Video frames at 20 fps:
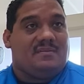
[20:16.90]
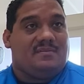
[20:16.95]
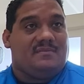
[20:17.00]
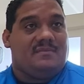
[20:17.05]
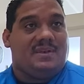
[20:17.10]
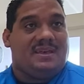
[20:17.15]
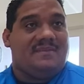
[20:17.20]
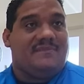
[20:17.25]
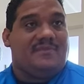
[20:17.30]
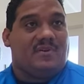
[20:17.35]

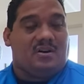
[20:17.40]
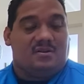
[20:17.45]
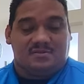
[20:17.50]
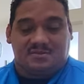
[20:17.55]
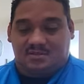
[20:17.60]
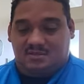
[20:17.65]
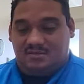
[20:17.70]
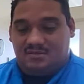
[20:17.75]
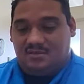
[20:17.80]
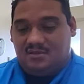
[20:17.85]
being
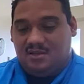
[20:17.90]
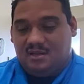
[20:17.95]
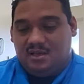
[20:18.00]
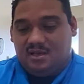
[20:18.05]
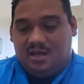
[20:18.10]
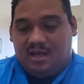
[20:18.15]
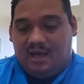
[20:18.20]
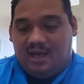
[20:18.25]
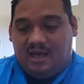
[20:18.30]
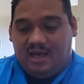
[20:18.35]
false. Okay.
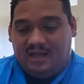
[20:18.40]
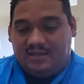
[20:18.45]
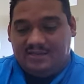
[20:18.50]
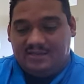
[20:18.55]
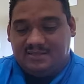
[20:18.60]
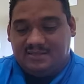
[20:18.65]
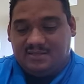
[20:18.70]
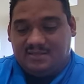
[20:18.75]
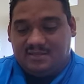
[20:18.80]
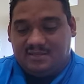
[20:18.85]
Uh, it's
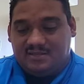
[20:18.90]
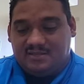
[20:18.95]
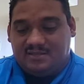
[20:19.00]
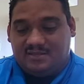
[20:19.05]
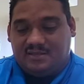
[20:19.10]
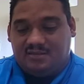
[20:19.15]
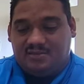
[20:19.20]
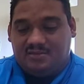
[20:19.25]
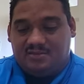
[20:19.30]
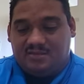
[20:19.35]
a
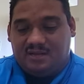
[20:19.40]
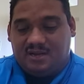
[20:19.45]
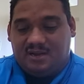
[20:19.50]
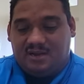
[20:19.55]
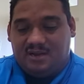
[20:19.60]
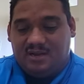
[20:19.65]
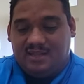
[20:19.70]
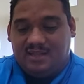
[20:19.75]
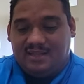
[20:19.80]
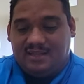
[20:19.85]
signature
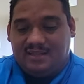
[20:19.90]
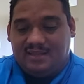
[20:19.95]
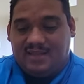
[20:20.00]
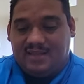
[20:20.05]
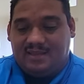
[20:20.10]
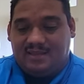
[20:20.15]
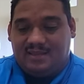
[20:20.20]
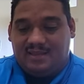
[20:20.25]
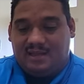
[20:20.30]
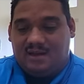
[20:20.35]
there, a
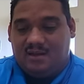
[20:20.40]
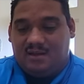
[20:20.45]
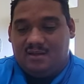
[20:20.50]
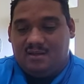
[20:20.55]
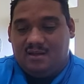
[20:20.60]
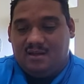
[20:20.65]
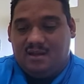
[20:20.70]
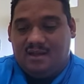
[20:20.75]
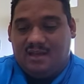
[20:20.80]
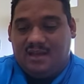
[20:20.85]
date
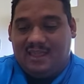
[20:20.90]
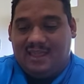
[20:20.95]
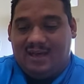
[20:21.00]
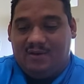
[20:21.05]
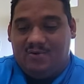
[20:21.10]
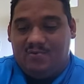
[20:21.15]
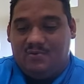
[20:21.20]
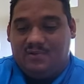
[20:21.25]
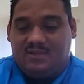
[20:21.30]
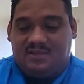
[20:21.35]
there, and I
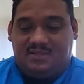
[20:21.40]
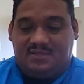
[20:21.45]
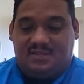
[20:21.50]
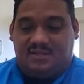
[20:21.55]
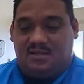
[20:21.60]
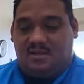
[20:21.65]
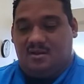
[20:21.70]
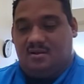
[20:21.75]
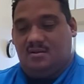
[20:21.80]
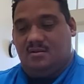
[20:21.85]
will witness it
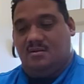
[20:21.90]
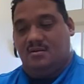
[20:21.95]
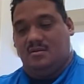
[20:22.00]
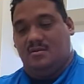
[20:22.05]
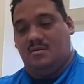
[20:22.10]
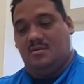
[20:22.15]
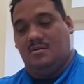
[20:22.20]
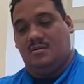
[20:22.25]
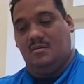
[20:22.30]
there. Okay.